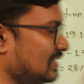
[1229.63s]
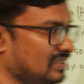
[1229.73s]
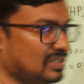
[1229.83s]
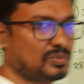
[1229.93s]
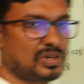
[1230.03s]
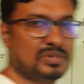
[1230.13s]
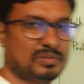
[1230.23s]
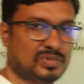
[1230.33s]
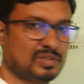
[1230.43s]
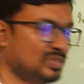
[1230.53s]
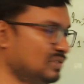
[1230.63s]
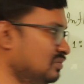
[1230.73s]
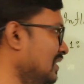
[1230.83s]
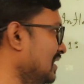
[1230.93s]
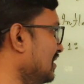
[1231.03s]
in the problem number
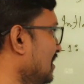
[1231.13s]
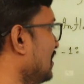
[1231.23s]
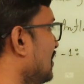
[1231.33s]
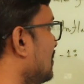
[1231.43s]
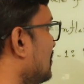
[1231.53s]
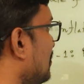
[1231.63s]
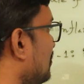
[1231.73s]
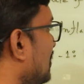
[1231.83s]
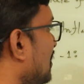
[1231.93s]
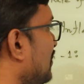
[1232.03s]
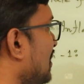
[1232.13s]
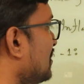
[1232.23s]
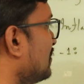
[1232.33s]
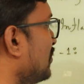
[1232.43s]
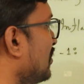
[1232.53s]
1. So 1
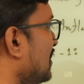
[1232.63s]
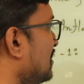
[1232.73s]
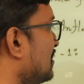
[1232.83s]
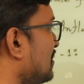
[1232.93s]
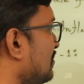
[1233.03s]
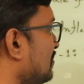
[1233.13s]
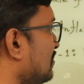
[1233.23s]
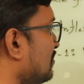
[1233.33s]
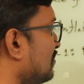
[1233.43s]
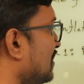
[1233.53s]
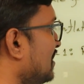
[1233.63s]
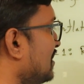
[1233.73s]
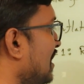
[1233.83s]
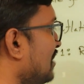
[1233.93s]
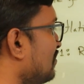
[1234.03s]
plus
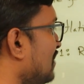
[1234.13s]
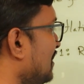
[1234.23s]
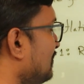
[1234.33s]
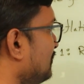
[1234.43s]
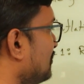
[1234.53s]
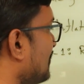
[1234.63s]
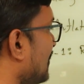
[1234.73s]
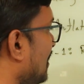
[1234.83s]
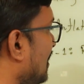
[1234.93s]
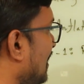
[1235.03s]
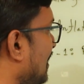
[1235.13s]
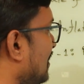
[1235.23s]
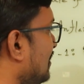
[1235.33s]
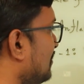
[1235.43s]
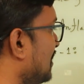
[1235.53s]
0.191,
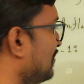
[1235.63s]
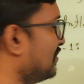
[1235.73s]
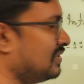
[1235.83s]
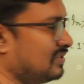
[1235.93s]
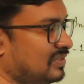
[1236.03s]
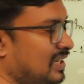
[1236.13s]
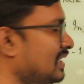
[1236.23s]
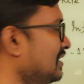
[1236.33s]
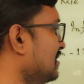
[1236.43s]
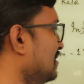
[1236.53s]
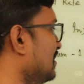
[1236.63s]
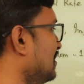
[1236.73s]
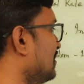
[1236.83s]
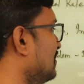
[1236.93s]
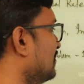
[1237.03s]
and we have to divide
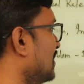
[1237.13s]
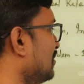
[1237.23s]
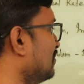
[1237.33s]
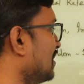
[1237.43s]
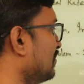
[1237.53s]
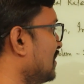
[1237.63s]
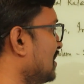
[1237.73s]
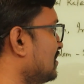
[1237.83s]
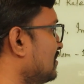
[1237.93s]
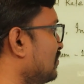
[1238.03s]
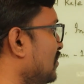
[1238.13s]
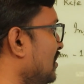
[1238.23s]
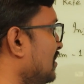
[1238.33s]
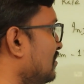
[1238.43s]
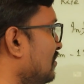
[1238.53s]
it by 1 plus
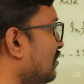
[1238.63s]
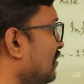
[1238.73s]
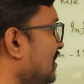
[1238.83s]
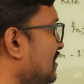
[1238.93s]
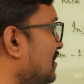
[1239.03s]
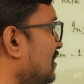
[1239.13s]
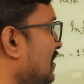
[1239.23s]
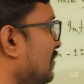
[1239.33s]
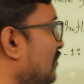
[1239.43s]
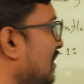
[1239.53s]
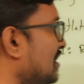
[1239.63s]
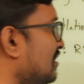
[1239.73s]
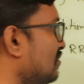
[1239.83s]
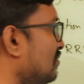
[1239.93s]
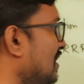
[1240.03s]
0.08
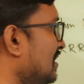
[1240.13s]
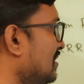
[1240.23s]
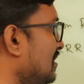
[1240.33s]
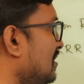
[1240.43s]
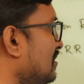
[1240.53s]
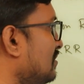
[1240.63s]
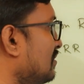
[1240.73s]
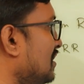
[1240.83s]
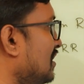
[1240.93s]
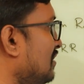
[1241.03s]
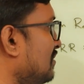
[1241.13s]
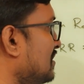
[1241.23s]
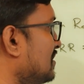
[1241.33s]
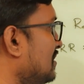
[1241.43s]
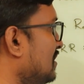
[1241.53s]
minus 1. So here you
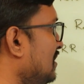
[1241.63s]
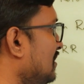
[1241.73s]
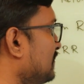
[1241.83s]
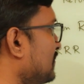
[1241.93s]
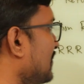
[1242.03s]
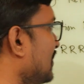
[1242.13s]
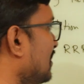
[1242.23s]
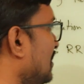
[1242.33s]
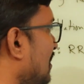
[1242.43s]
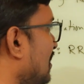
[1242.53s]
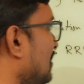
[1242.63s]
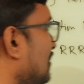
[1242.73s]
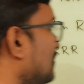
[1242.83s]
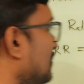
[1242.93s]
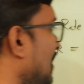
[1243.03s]
can see the
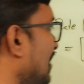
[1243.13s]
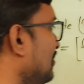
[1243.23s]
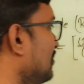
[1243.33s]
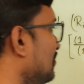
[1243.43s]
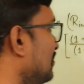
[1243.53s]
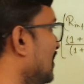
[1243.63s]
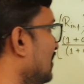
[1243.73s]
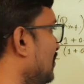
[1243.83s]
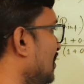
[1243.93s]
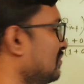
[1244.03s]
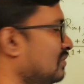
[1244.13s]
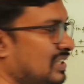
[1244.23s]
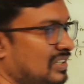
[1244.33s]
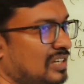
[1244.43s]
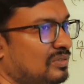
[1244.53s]
value
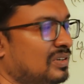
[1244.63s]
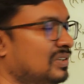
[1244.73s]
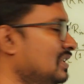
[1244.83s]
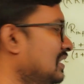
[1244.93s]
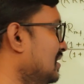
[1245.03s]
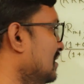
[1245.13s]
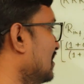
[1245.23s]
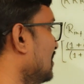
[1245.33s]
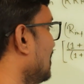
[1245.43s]
1.191 in the